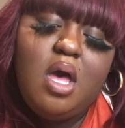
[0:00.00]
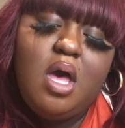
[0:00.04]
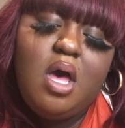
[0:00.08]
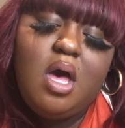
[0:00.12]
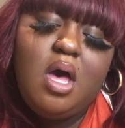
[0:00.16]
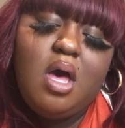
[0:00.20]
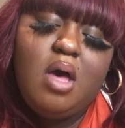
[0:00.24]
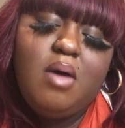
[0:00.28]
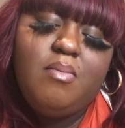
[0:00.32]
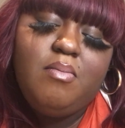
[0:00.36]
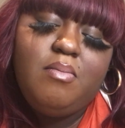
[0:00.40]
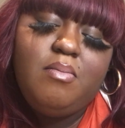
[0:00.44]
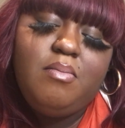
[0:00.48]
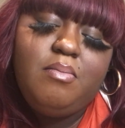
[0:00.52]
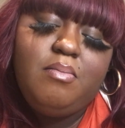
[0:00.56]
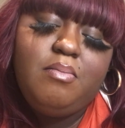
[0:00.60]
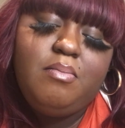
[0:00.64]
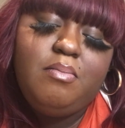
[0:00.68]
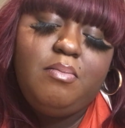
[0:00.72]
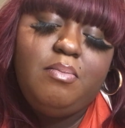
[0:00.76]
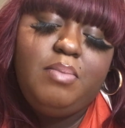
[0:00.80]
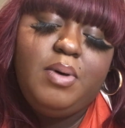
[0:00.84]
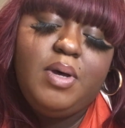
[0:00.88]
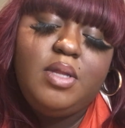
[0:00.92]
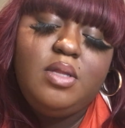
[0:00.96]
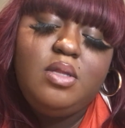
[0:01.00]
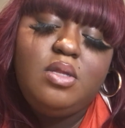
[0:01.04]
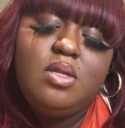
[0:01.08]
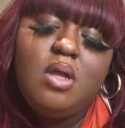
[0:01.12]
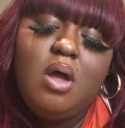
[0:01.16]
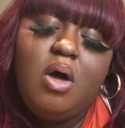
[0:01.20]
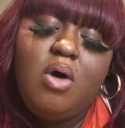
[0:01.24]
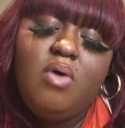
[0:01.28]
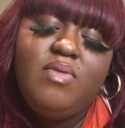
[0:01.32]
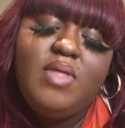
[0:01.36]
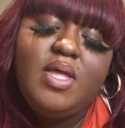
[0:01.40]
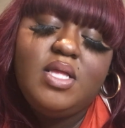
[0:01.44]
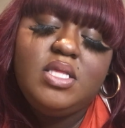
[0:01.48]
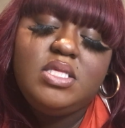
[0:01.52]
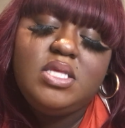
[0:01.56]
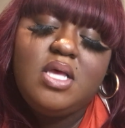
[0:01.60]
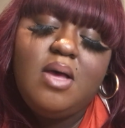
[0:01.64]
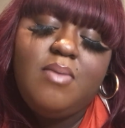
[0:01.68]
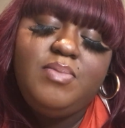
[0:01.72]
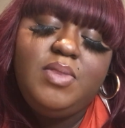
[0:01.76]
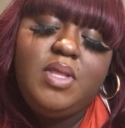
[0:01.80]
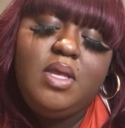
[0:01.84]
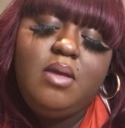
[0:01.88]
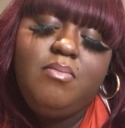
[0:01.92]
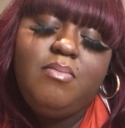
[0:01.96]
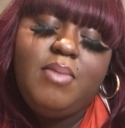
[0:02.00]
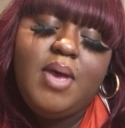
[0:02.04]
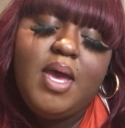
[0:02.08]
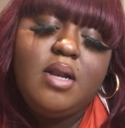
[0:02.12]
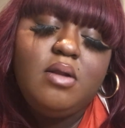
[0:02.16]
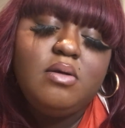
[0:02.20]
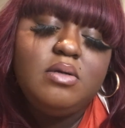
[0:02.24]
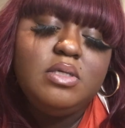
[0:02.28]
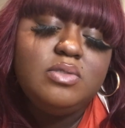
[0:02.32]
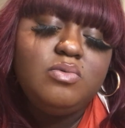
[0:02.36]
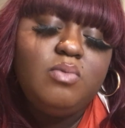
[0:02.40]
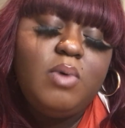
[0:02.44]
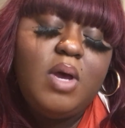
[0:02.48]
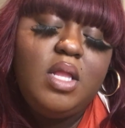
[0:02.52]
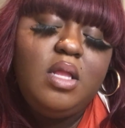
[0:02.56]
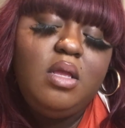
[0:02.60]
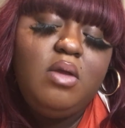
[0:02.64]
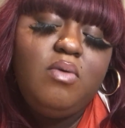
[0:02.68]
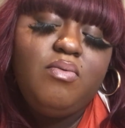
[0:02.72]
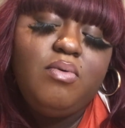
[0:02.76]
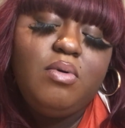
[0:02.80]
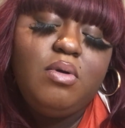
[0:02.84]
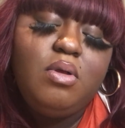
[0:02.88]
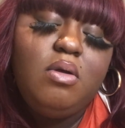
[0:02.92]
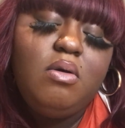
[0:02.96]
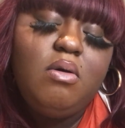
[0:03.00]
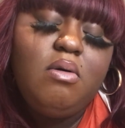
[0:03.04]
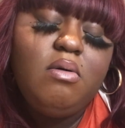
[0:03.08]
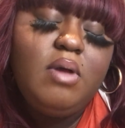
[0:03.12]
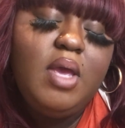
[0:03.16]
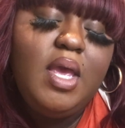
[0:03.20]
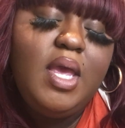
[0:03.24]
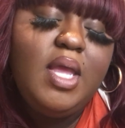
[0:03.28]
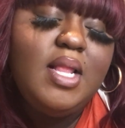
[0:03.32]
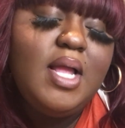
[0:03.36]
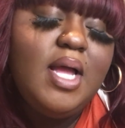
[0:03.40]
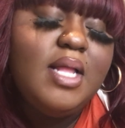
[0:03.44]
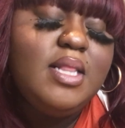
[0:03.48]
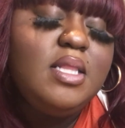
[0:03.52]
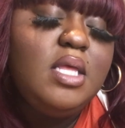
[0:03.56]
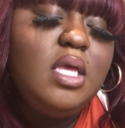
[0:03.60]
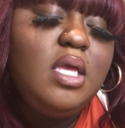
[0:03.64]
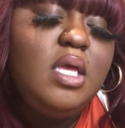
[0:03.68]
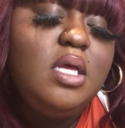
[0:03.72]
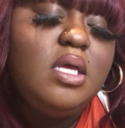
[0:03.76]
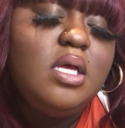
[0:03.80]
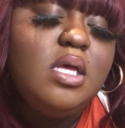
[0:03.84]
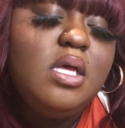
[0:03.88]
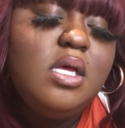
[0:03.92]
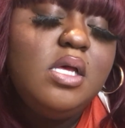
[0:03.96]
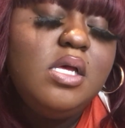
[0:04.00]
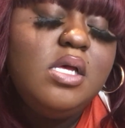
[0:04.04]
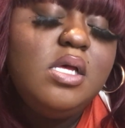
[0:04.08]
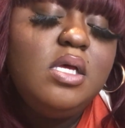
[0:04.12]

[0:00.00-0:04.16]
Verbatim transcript: Um, but know that something better is waiting for you, okay? And I think